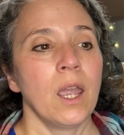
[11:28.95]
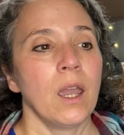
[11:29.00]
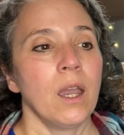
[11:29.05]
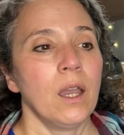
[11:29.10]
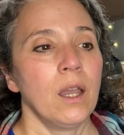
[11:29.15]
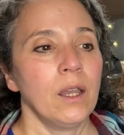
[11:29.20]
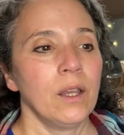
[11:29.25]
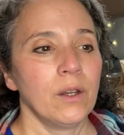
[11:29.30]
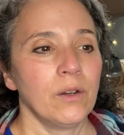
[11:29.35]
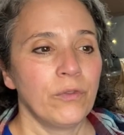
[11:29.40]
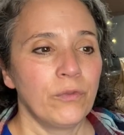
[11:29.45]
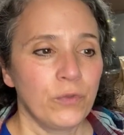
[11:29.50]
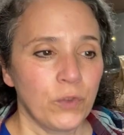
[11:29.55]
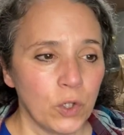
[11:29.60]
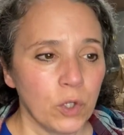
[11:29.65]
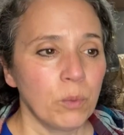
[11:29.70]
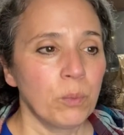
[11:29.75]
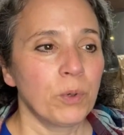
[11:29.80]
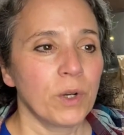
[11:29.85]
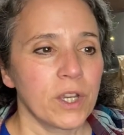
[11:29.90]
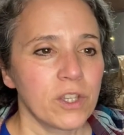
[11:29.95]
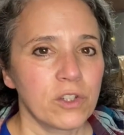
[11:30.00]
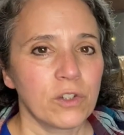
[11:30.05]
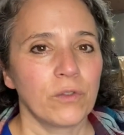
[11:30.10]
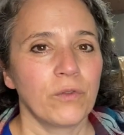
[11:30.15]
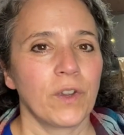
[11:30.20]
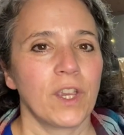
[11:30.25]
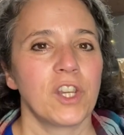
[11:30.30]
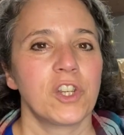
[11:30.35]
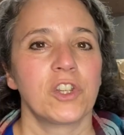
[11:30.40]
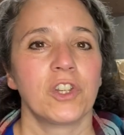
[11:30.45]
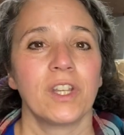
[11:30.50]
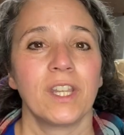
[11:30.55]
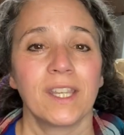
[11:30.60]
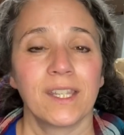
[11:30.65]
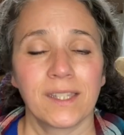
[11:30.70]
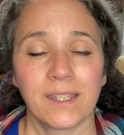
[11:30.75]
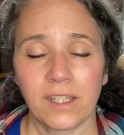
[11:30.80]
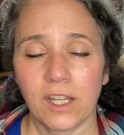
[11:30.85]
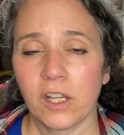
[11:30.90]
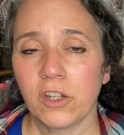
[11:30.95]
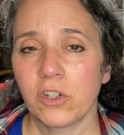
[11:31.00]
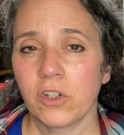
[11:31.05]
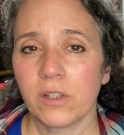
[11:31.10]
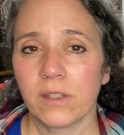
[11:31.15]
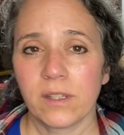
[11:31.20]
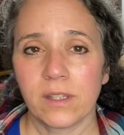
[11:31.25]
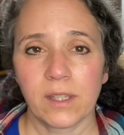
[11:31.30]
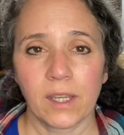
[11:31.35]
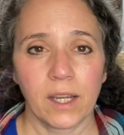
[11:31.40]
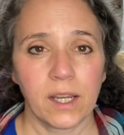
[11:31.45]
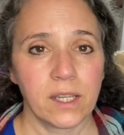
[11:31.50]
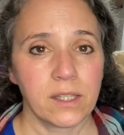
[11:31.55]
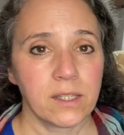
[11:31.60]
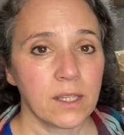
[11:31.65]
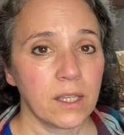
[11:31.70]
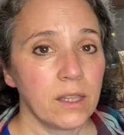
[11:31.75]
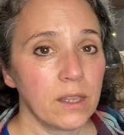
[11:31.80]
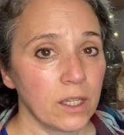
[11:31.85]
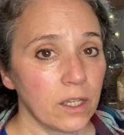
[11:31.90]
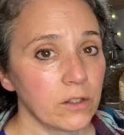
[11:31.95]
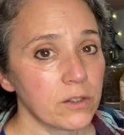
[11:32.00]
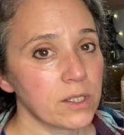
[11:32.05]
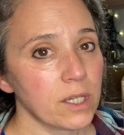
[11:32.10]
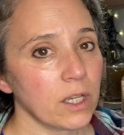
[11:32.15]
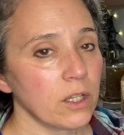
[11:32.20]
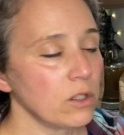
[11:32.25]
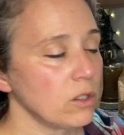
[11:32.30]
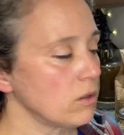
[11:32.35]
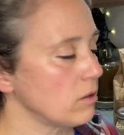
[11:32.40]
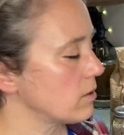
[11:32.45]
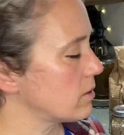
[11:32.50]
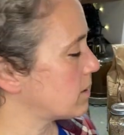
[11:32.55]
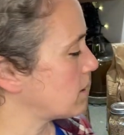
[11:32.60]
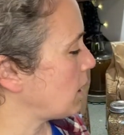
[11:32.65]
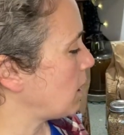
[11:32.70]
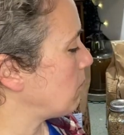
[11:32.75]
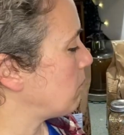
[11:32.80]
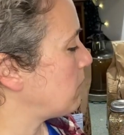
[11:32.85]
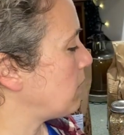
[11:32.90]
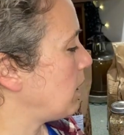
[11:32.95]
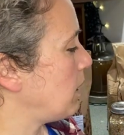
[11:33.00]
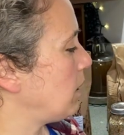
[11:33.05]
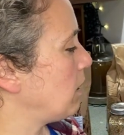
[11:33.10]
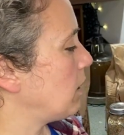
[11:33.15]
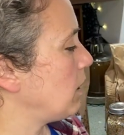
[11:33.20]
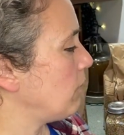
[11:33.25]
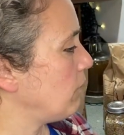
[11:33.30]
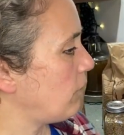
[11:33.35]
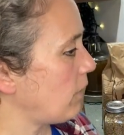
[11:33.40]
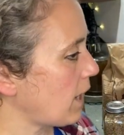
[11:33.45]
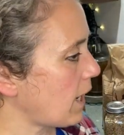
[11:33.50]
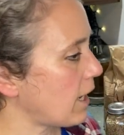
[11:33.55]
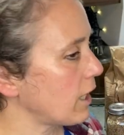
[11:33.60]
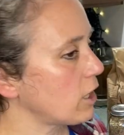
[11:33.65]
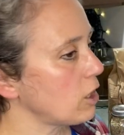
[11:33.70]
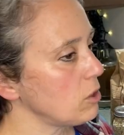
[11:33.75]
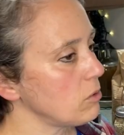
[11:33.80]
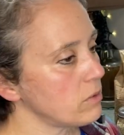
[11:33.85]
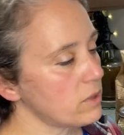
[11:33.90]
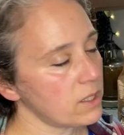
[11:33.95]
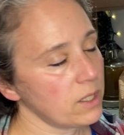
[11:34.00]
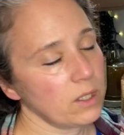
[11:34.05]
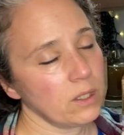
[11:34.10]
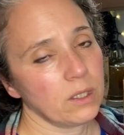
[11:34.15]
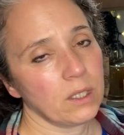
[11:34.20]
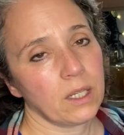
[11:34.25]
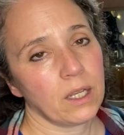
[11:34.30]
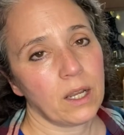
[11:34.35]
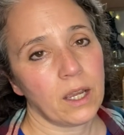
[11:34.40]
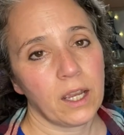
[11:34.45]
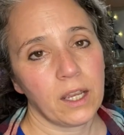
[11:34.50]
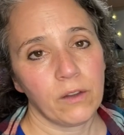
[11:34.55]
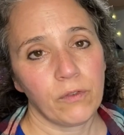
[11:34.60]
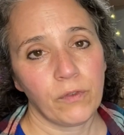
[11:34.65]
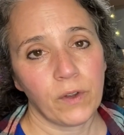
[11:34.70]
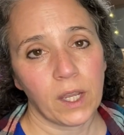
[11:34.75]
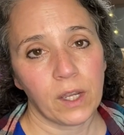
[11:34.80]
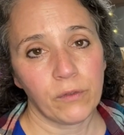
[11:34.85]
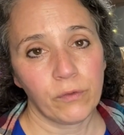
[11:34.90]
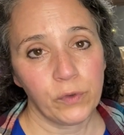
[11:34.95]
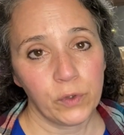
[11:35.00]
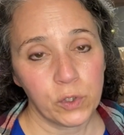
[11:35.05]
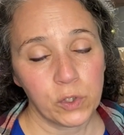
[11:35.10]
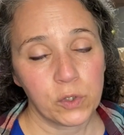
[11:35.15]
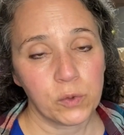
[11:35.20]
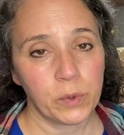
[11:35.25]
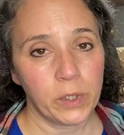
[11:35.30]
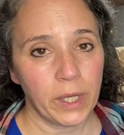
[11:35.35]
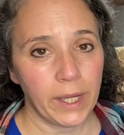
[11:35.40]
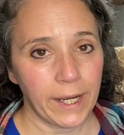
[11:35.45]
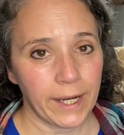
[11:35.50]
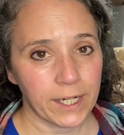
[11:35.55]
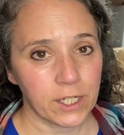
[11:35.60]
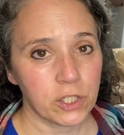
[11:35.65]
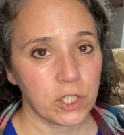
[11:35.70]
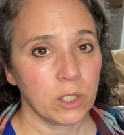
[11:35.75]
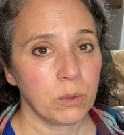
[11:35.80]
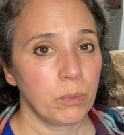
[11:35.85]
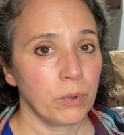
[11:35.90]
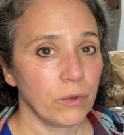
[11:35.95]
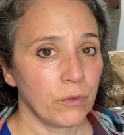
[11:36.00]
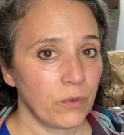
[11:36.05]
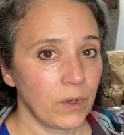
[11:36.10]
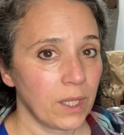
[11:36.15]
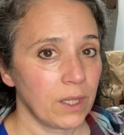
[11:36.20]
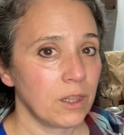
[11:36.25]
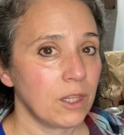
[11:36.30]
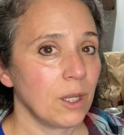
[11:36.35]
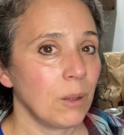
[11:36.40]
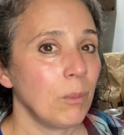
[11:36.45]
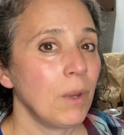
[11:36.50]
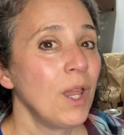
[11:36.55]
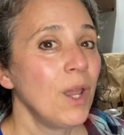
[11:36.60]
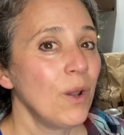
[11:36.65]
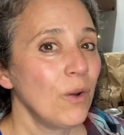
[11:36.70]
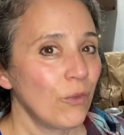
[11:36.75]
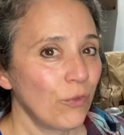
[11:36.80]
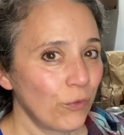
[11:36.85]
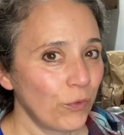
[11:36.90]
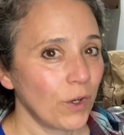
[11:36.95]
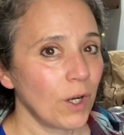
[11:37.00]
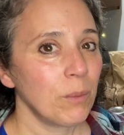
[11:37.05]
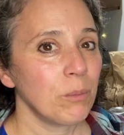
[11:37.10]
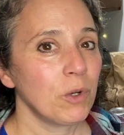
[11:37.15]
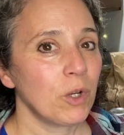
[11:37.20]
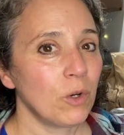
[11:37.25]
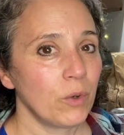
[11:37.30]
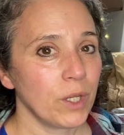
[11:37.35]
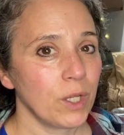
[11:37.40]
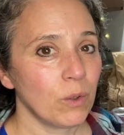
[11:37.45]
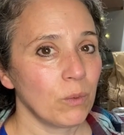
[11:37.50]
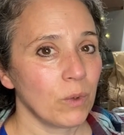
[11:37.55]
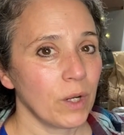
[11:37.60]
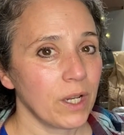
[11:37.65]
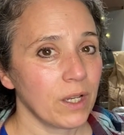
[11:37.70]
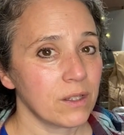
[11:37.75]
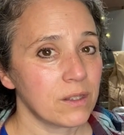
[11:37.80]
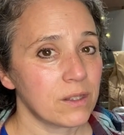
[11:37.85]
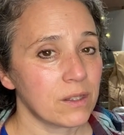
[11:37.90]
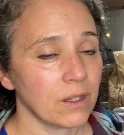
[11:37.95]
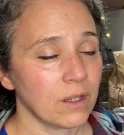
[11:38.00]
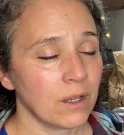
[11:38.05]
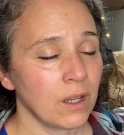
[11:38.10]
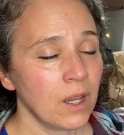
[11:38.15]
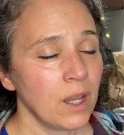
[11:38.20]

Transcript: uh, food preservation extension sites and they'll tell you the same thing that vacuum sealing high fat foods will actually prevent them from going rancid.